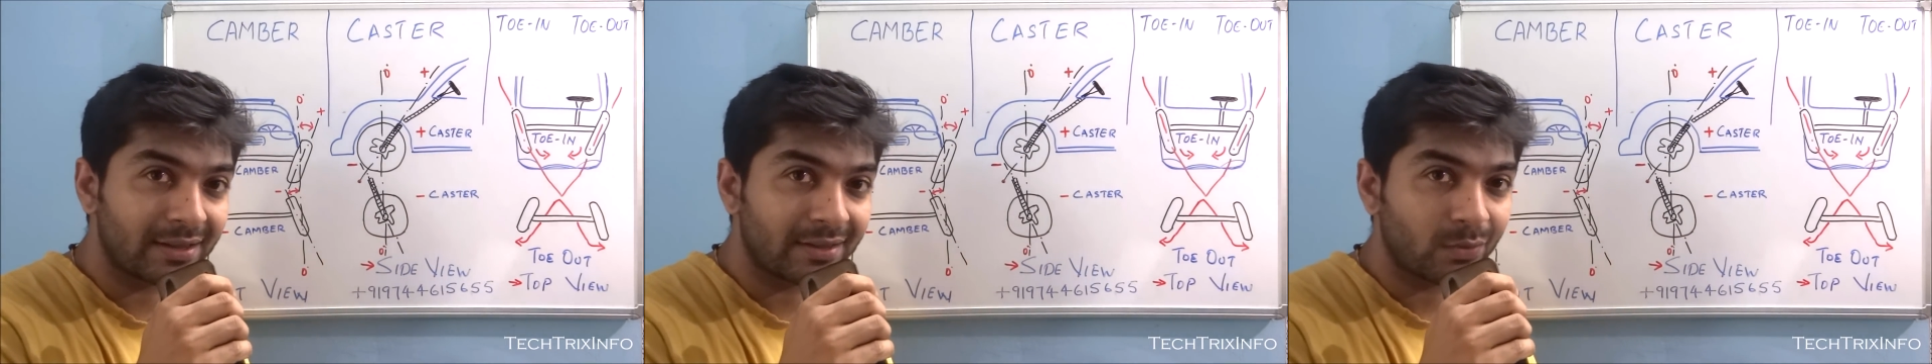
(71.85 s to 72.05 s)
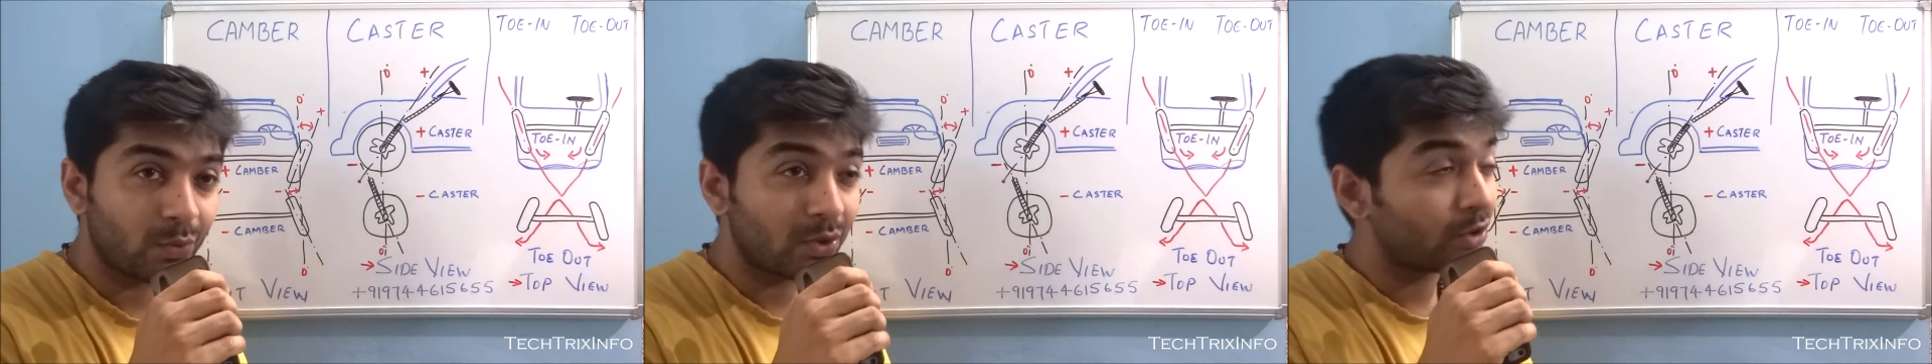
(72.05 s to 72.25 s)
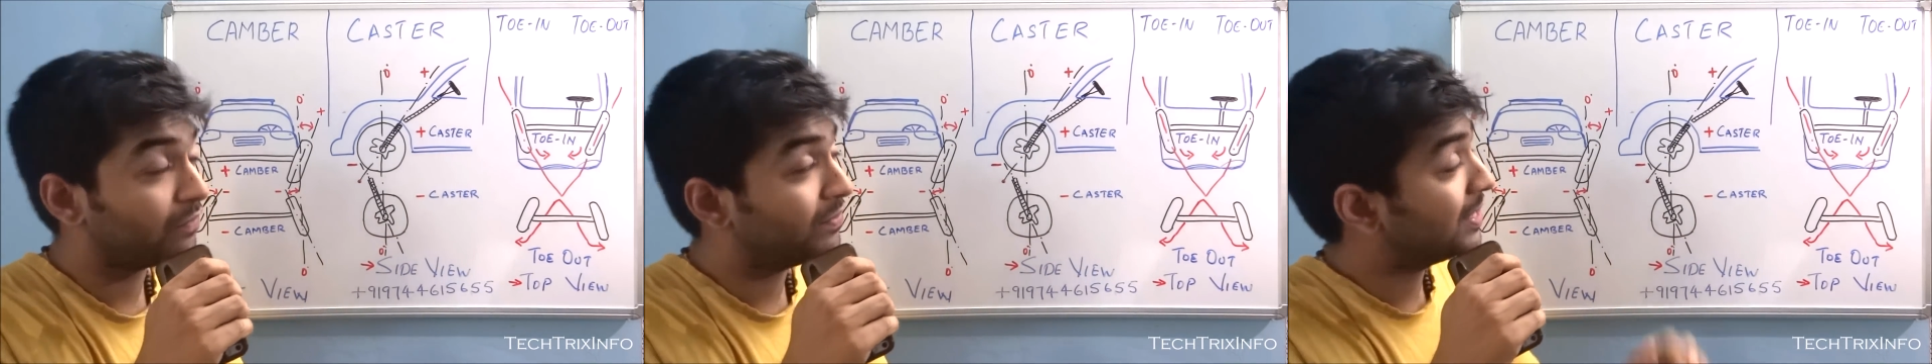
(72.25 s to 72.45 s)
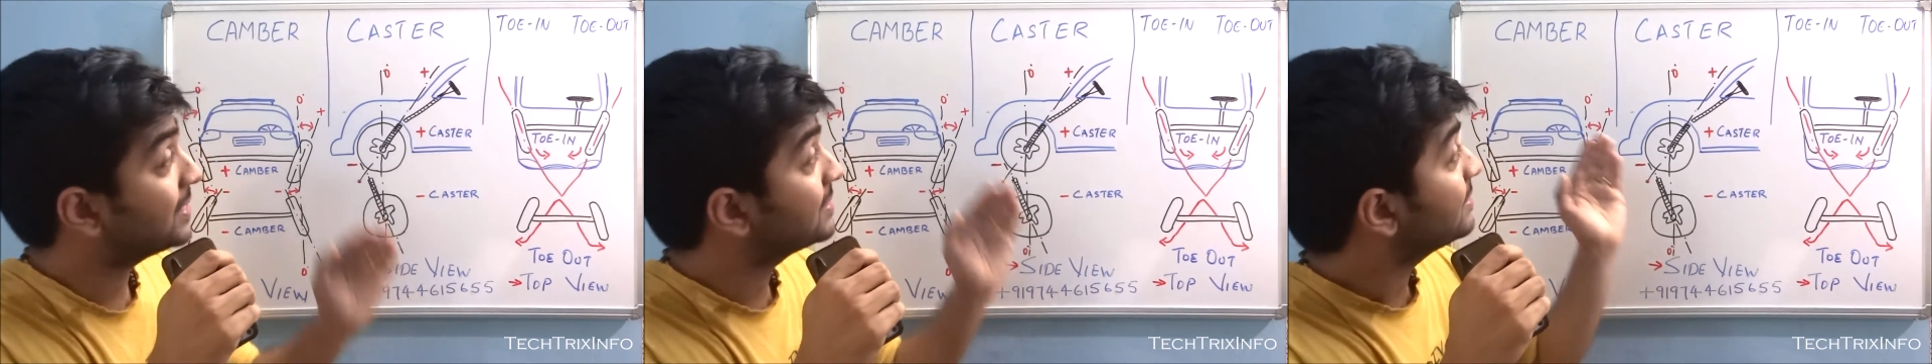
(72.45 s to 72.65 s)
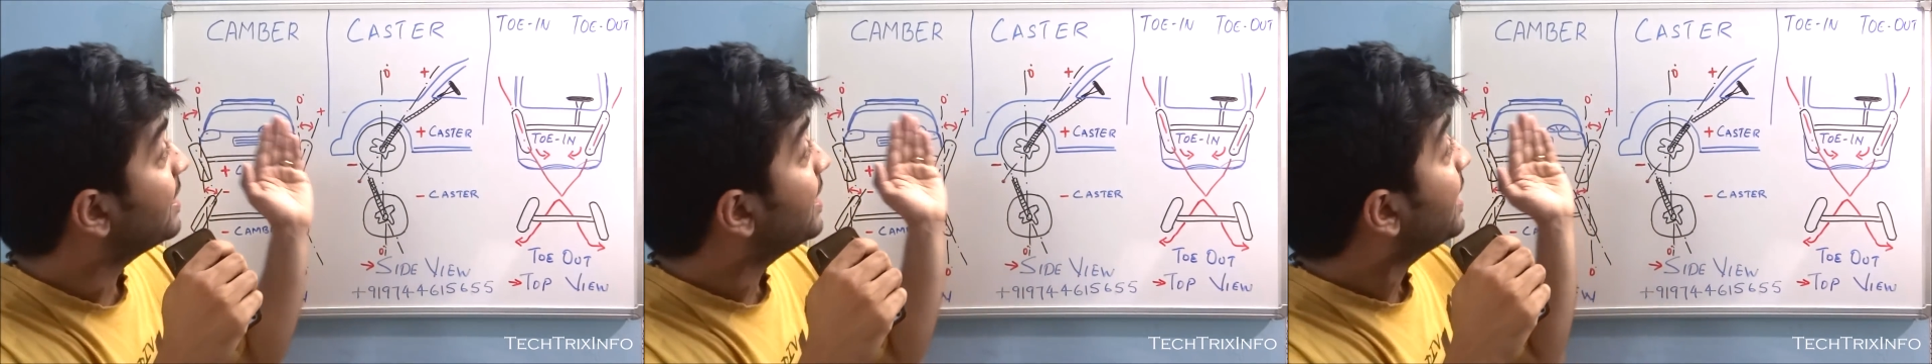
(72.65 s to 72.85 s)
One of it
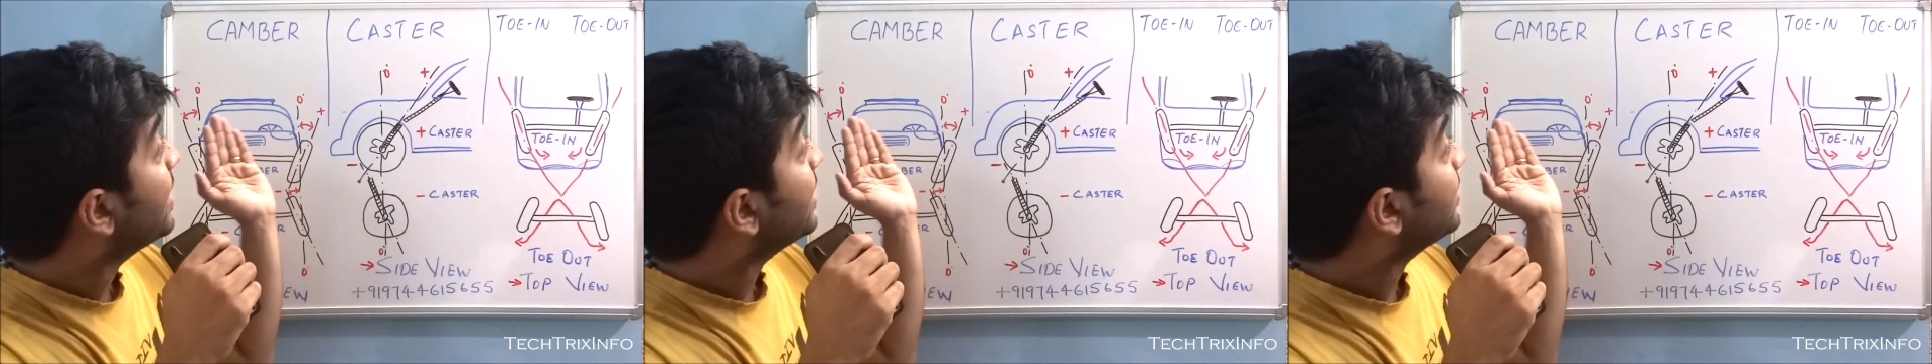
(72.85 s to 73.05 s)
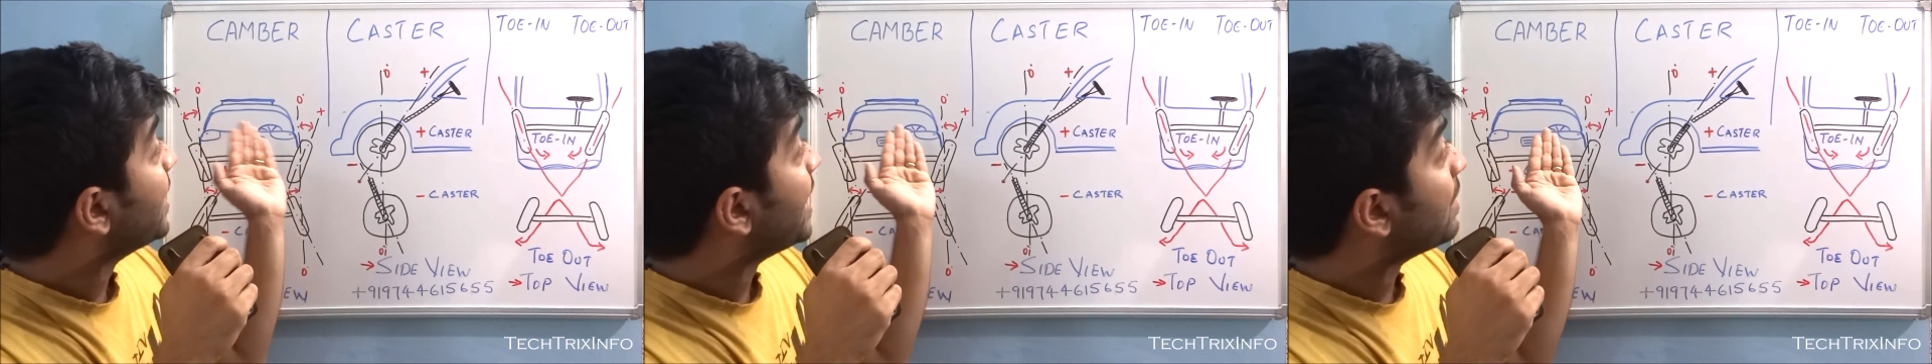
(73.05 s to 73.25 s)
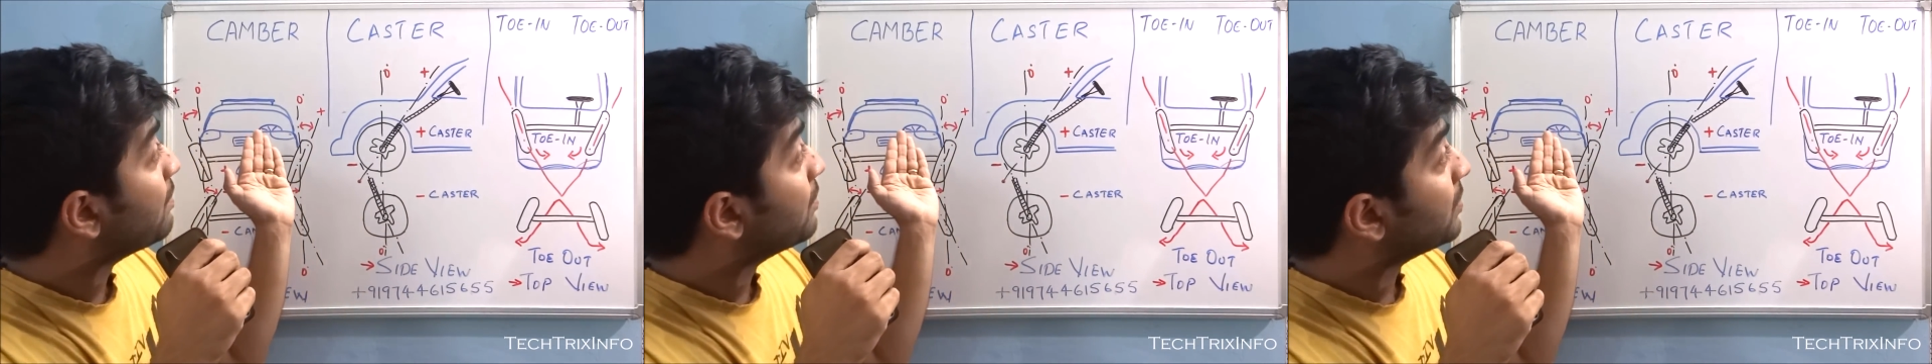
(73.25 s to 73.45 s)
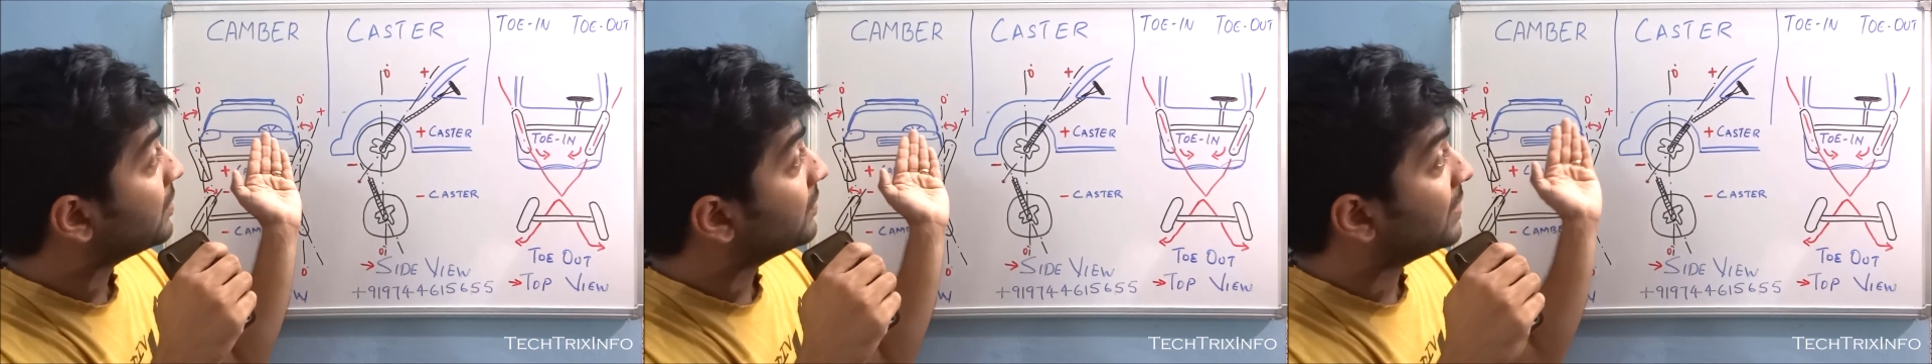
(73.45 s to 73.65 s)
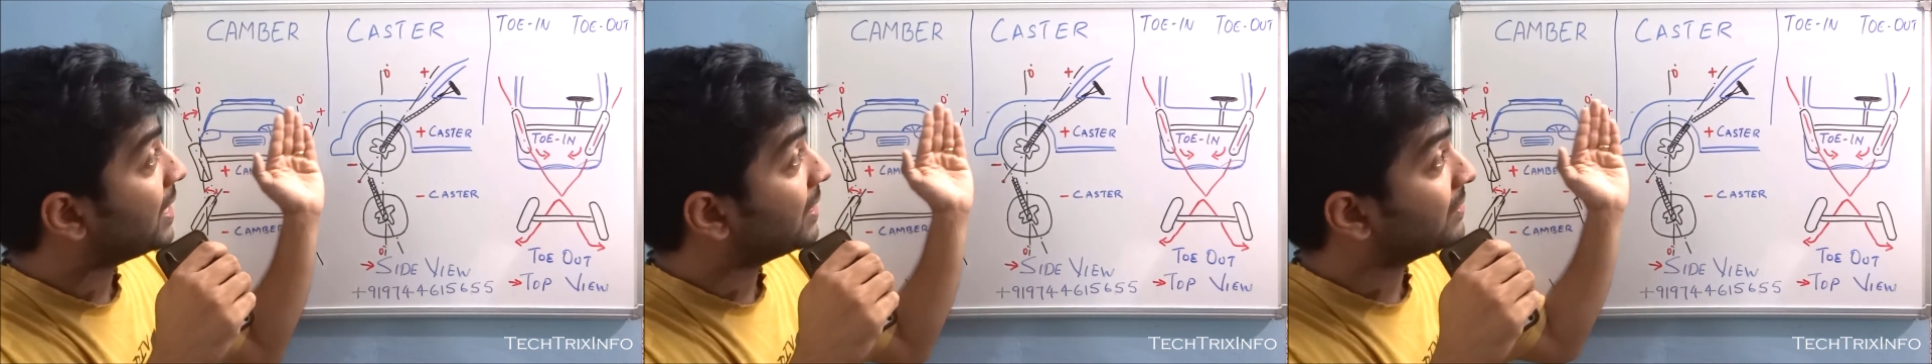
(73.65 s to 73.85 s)
is camber,
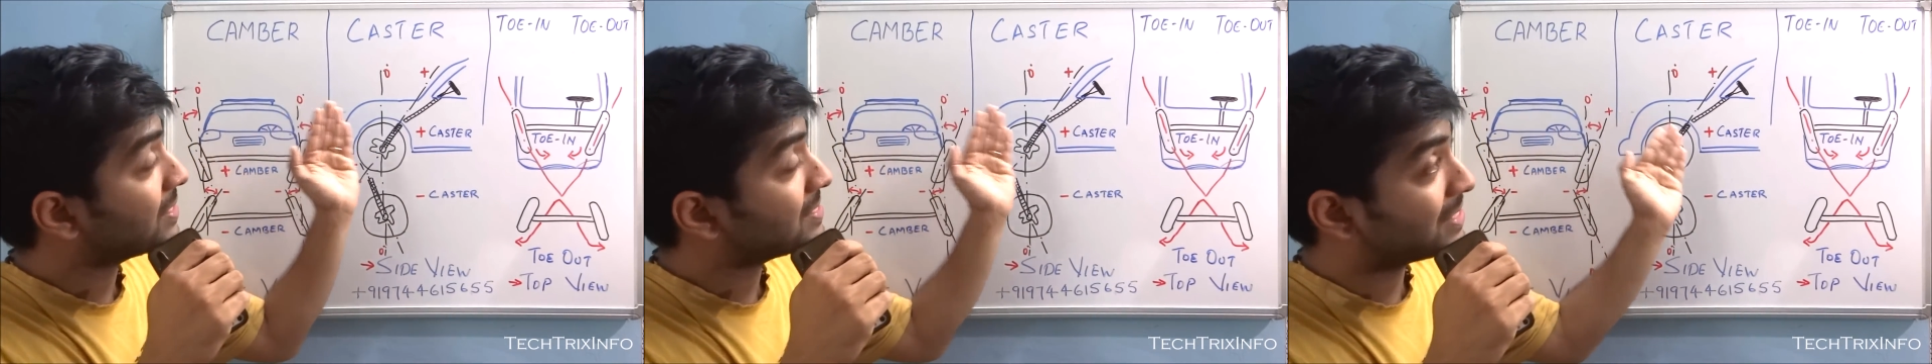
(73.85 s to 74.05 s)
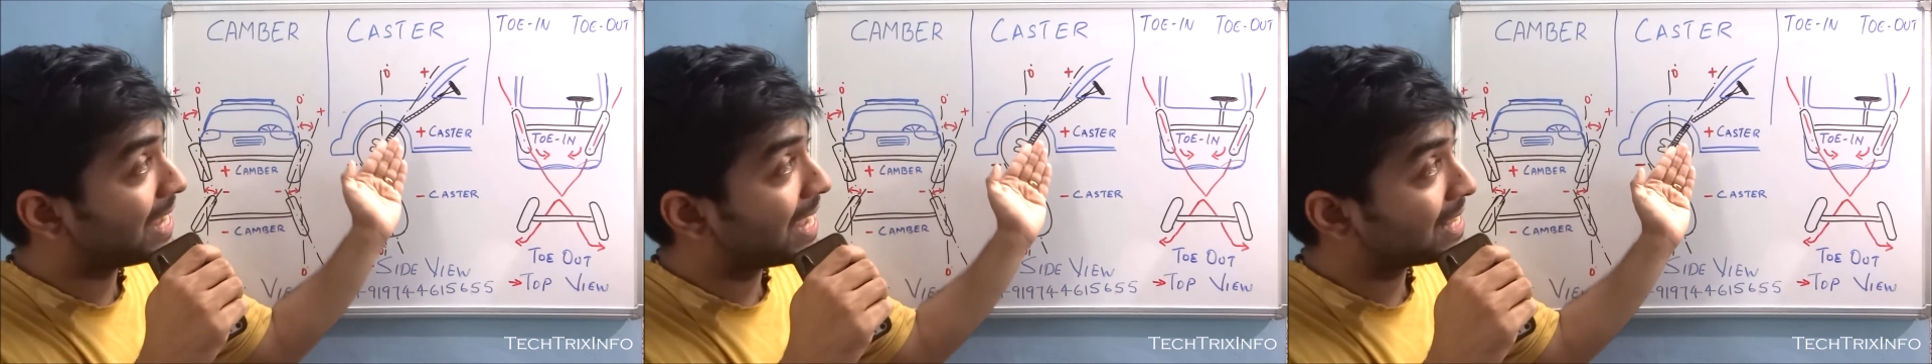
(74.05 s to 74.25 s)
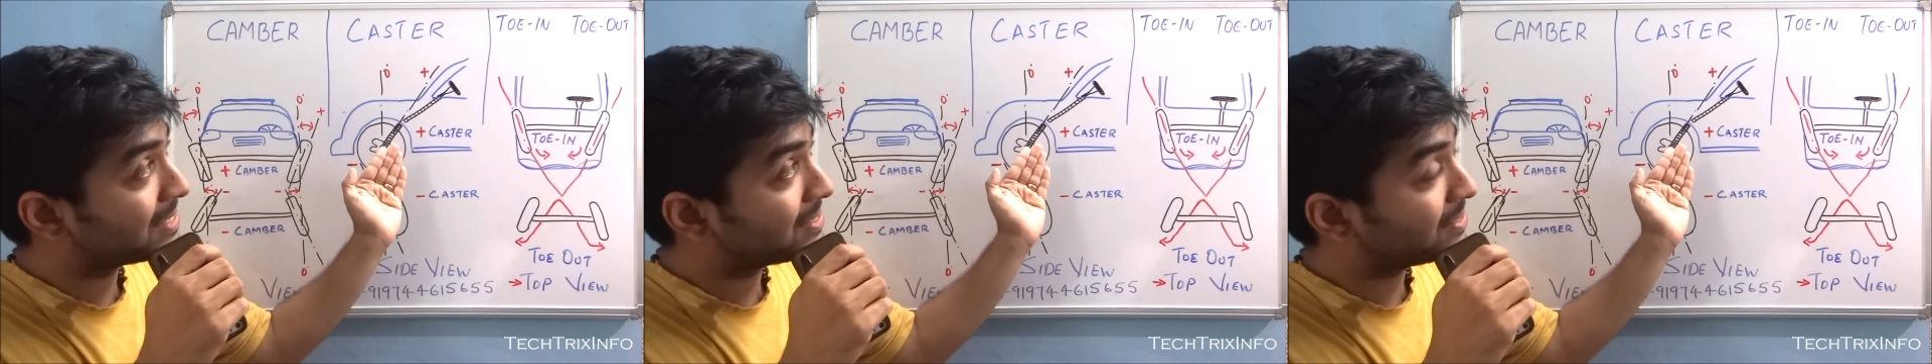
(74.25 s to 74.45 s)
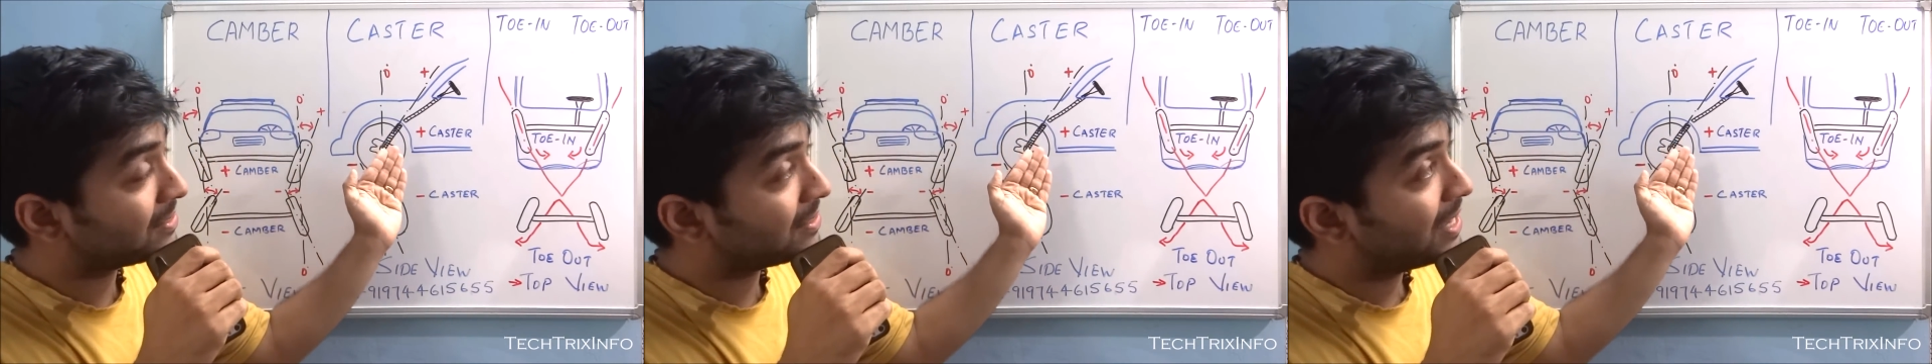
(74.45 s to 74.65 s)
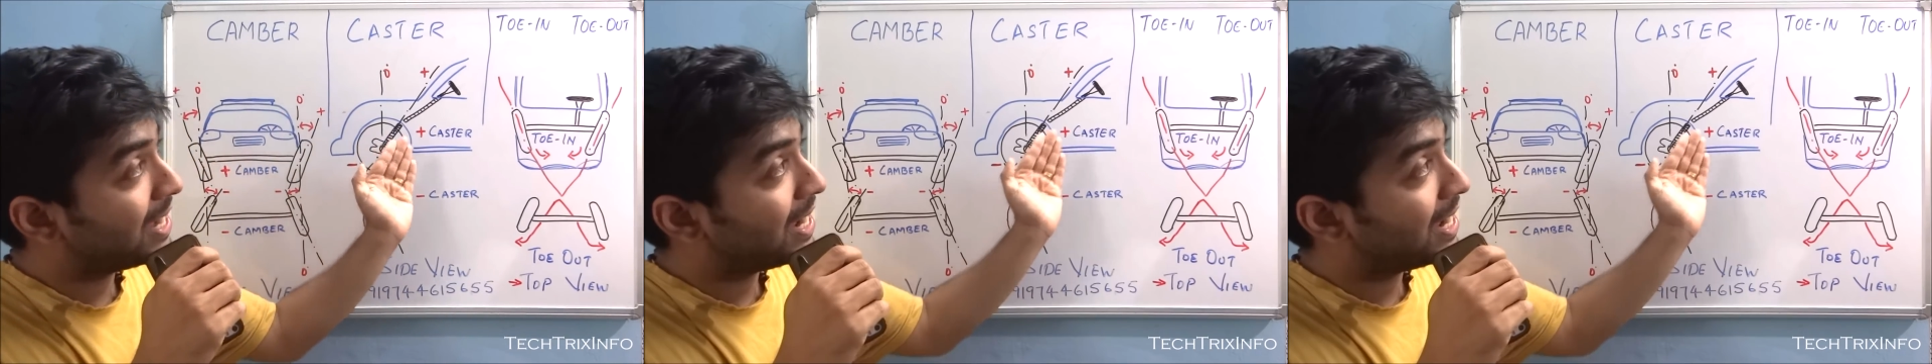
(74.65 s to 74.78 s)
the other is caster,